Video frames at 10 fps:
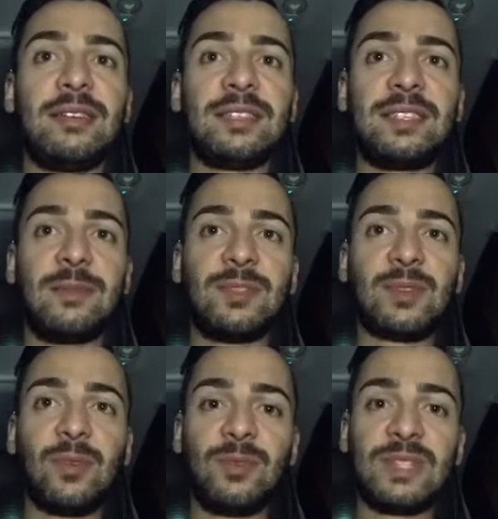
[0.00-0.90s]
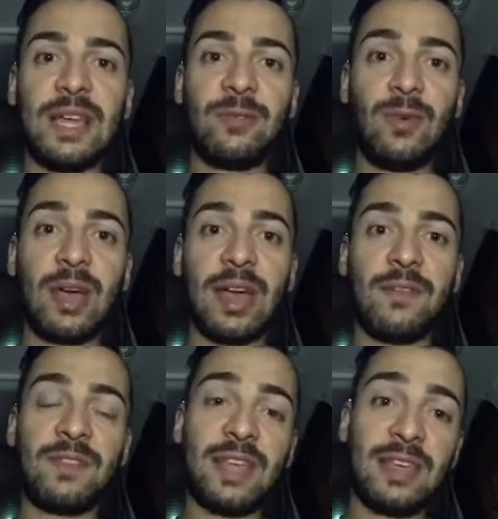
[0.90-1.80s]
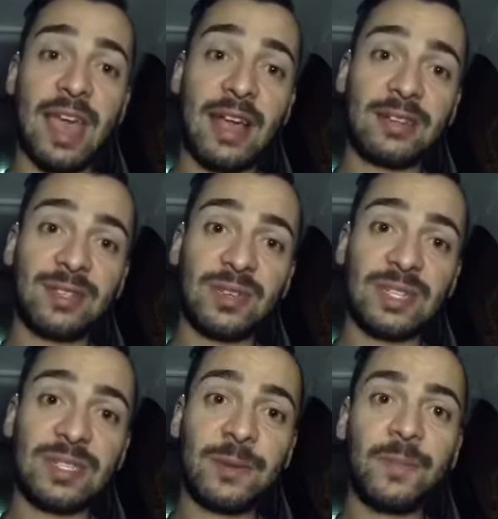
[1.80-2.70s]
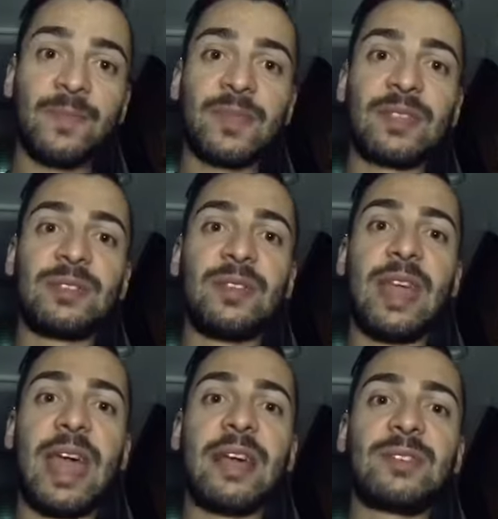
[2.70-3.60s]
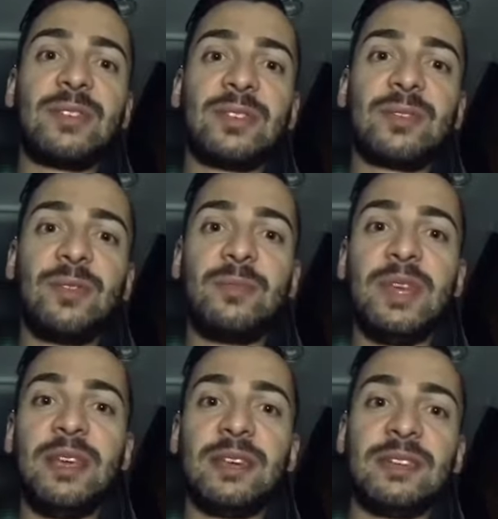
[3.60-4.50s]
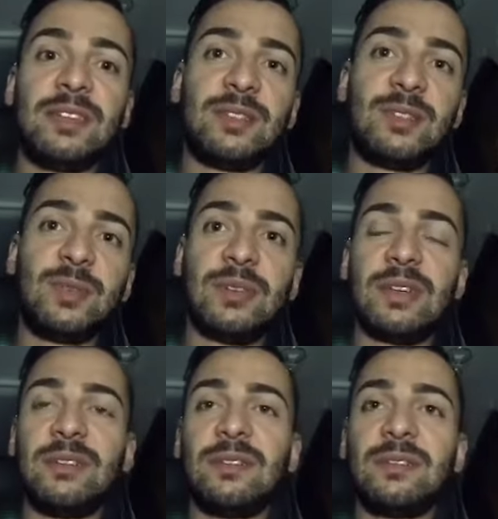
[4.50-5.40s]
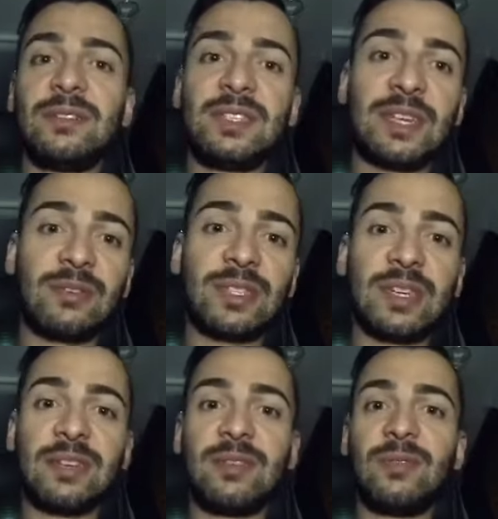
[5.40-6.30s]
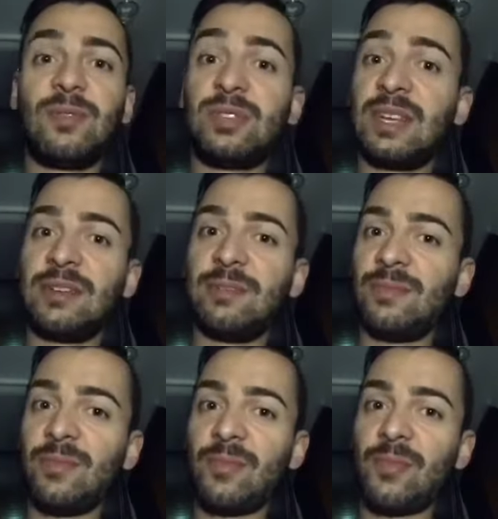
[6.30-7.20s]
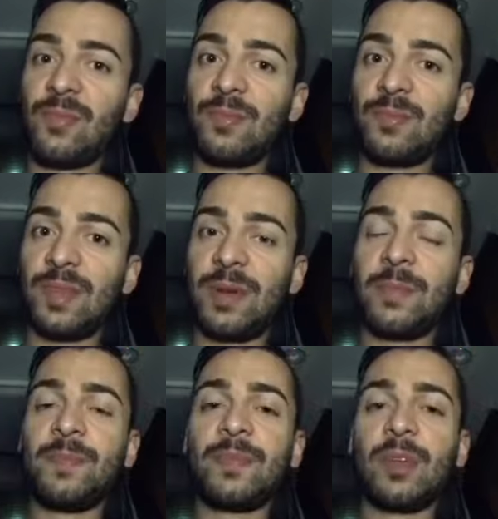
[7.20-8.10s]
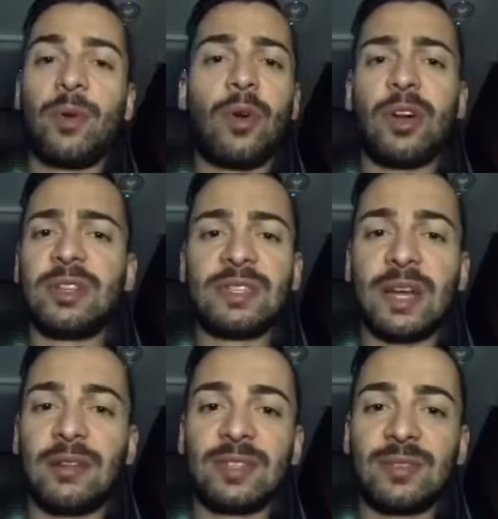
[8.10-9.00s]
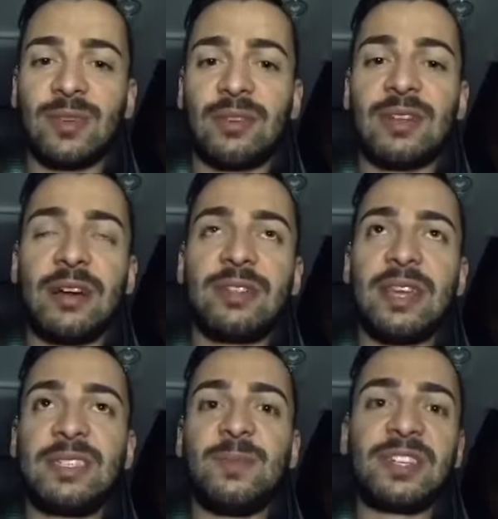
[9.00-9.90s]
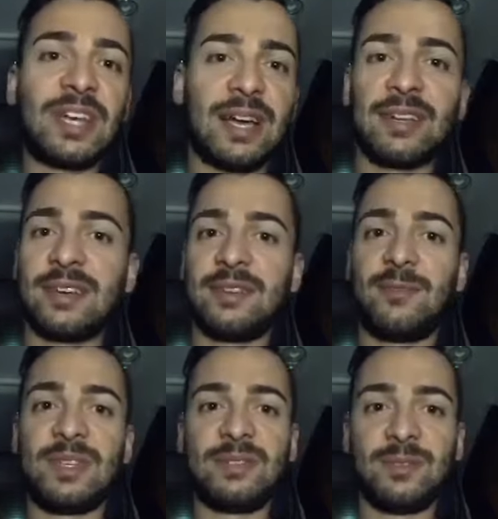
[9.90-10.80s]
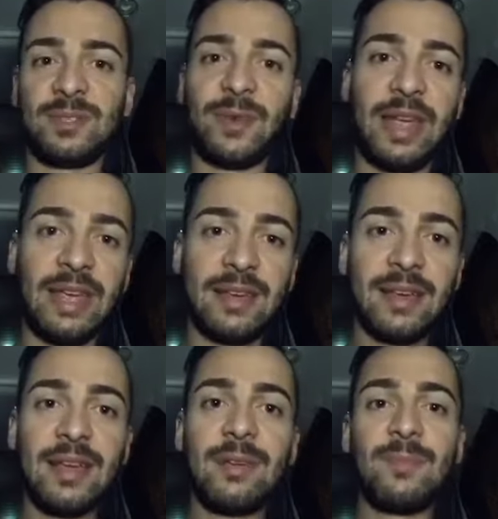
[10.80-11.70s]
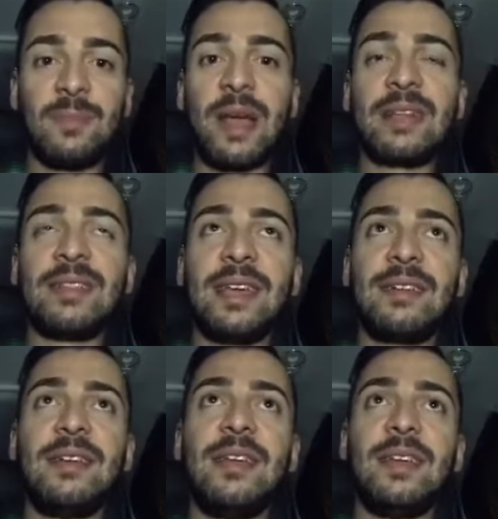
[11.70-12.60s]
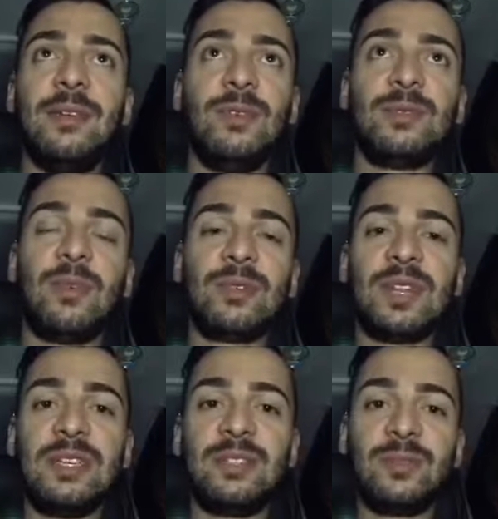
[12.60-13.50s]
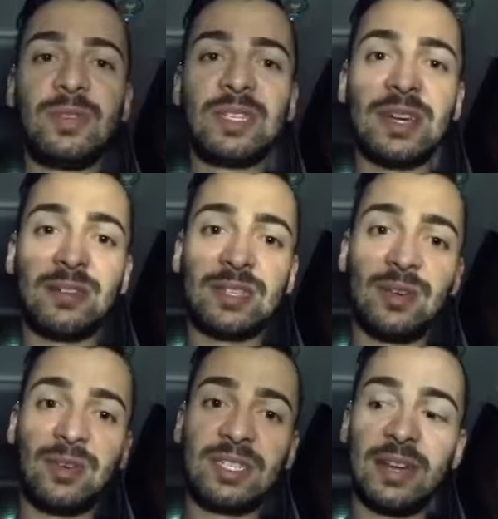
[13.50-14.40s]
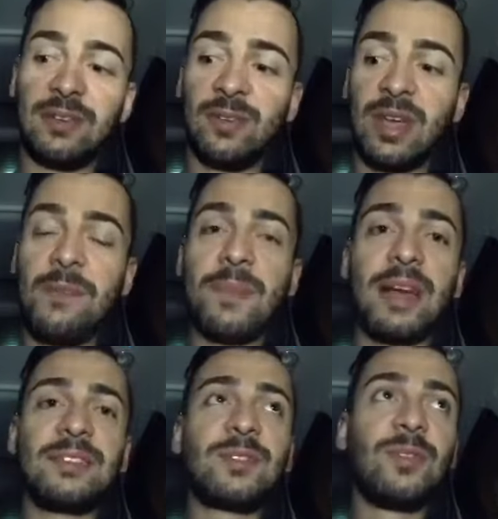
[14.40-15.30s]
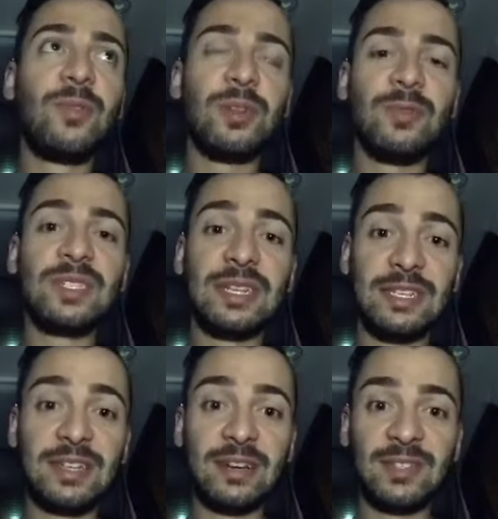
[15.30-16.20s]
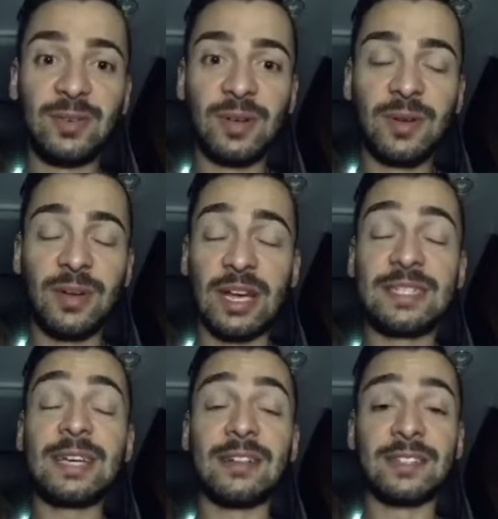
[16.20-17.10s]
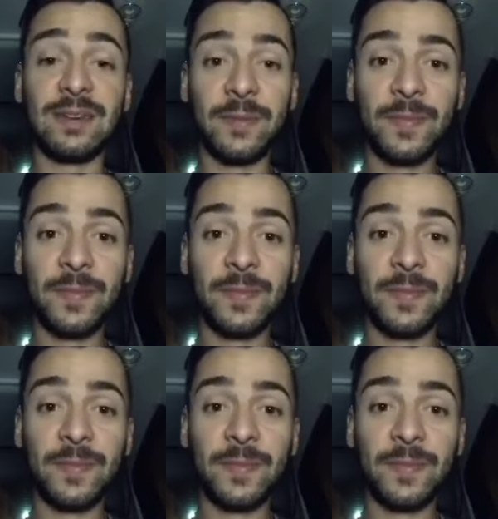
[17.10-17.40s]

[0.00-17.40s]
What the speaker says: Some schools then will have the extras. So the extras could be a ZOUK, salsa, or tango, yeah, or other styles as well. Nowadays bachata, West Coast swing, but back then it was mostly ZOUK, salsa, or tango. In my school it was initially salsa.